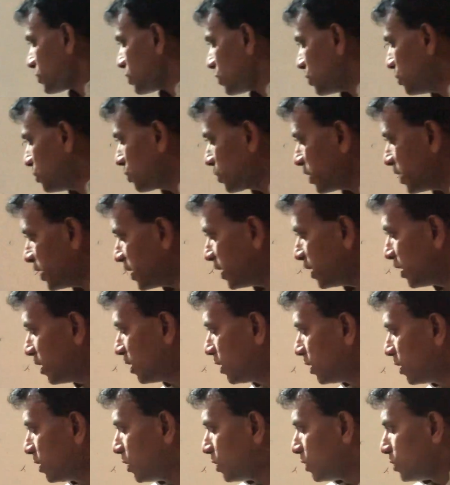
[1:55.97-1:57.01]
Okay.
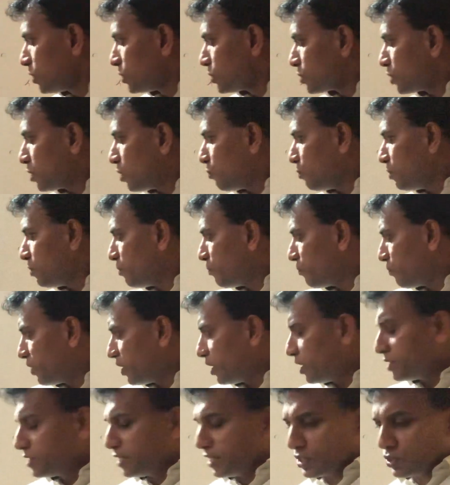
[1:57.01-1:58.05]
So now we
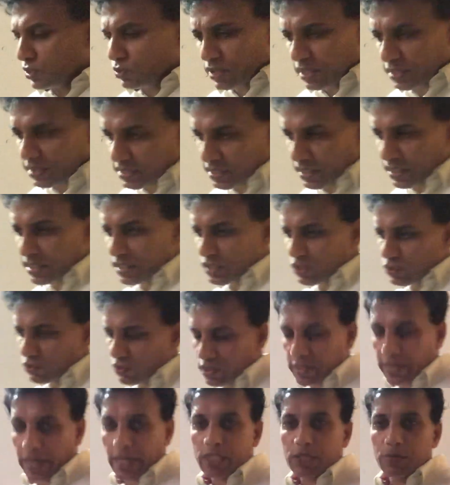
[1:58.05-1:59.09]
fill this. You can see this is your
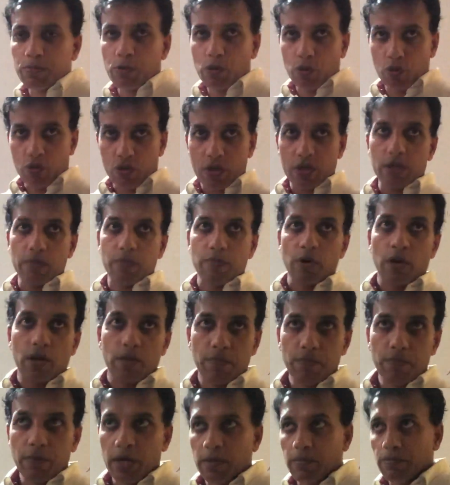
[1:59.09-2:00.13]
textbook
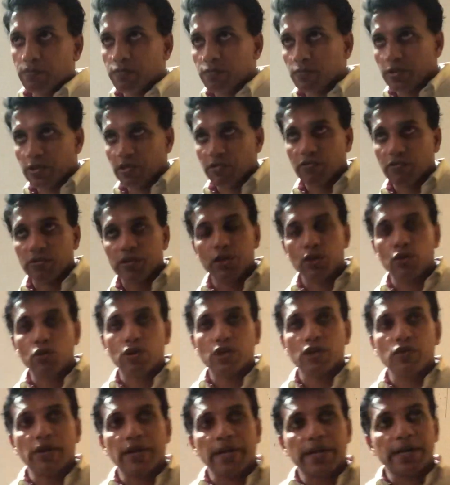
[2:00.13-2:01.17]
problem. Refer your
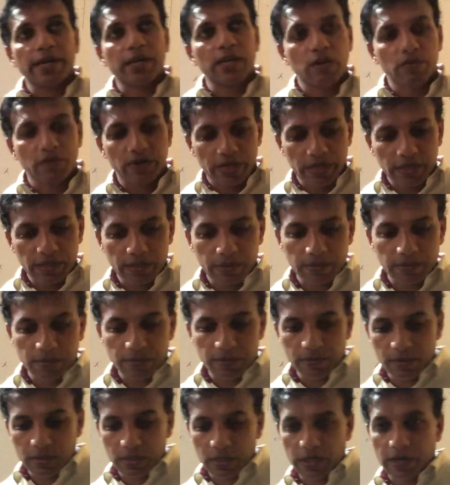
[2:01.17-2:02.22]
grade 11
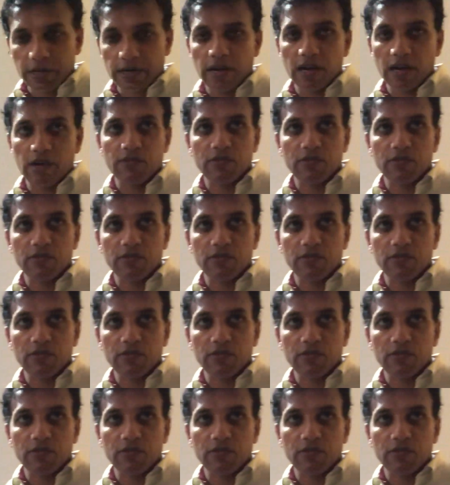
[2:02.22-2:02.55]
graph